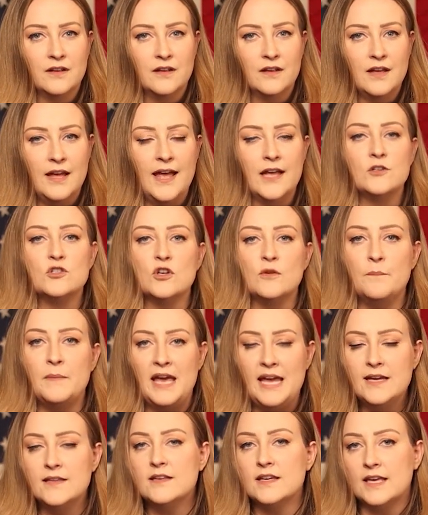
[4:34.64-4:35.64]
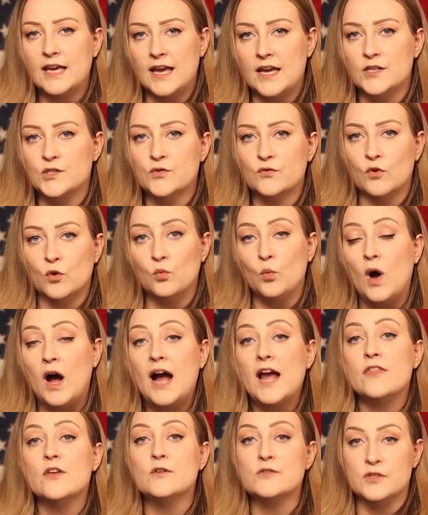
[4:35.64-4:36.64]
and to make the case for
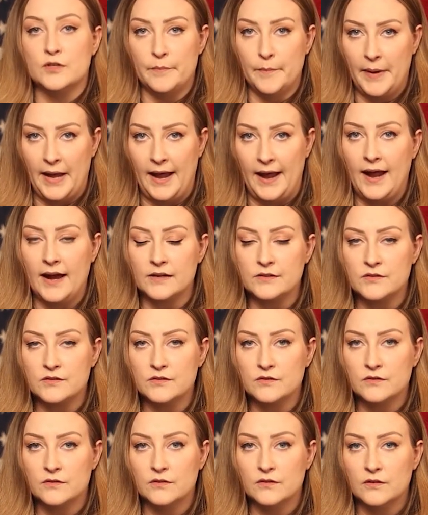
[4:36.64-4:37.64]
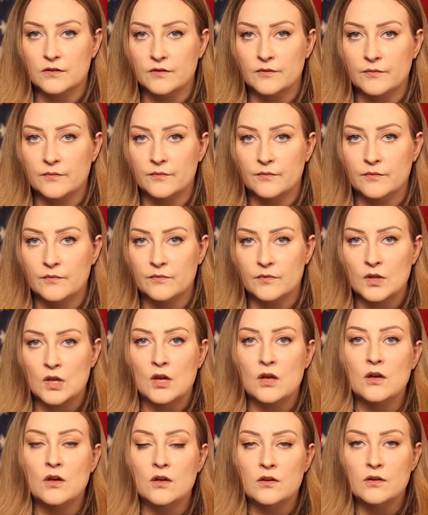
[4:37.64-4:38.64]
why those impacts
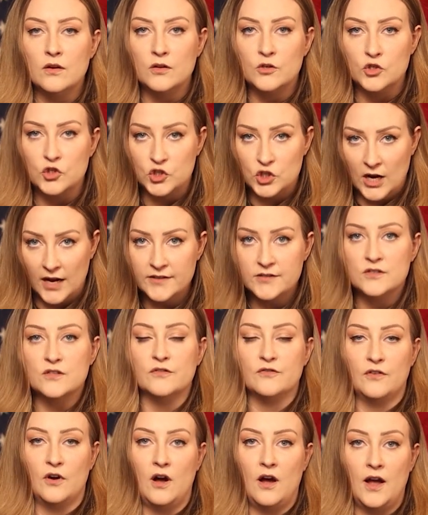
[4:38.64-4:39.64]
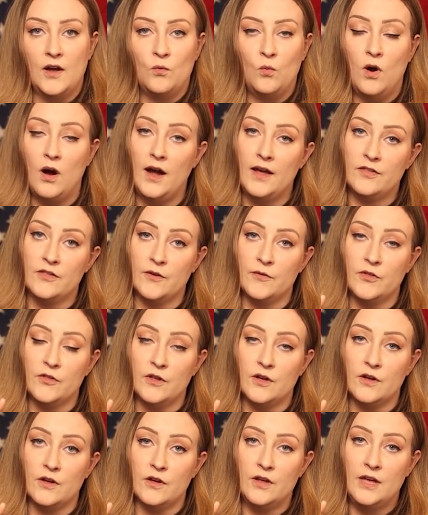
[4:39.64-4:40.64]
justify, why
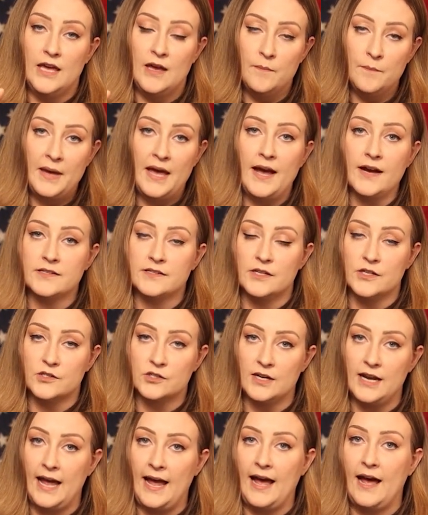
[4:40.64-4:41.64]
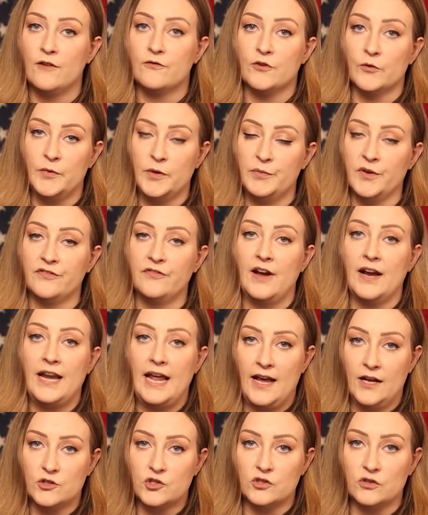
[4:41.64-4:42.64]
the impacts that it's going to have for people
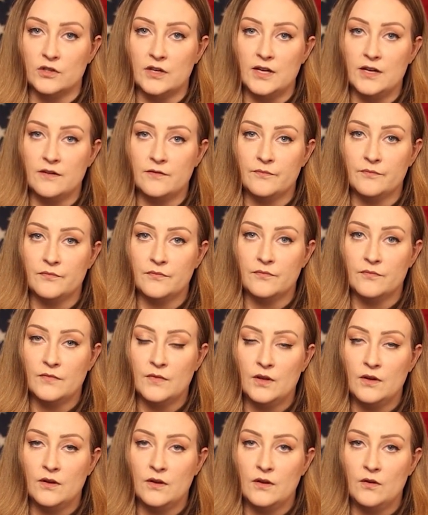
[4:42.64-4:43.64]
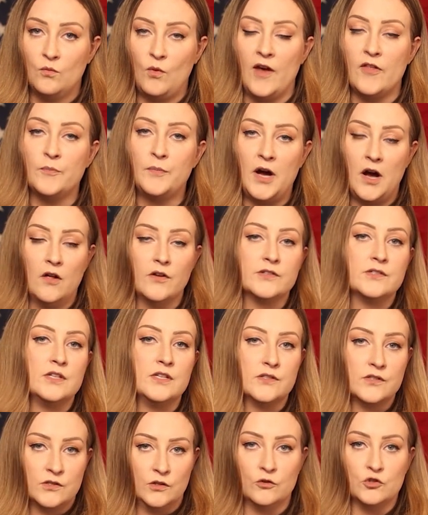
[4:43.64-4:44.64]
financially, why the policy
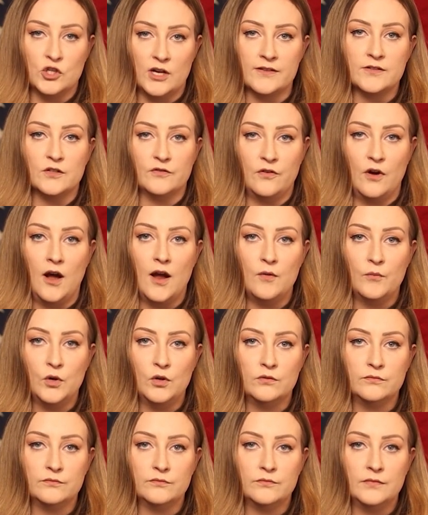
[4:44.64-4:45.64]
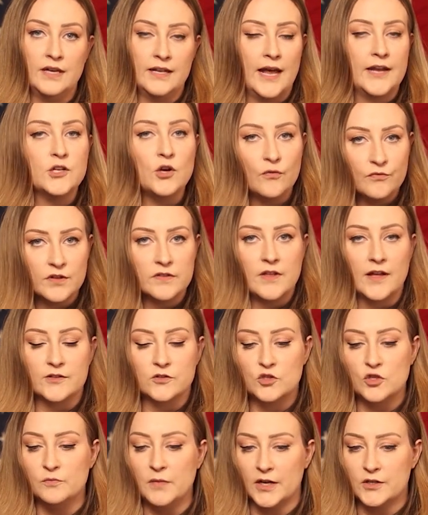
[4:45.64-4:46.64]
is still justifiable. And I don't think that's
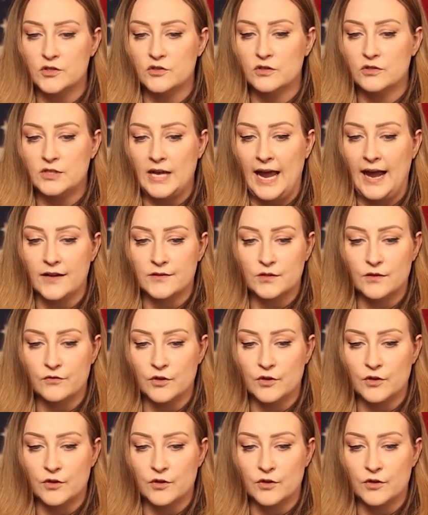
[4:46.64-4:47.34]
too much to ask of the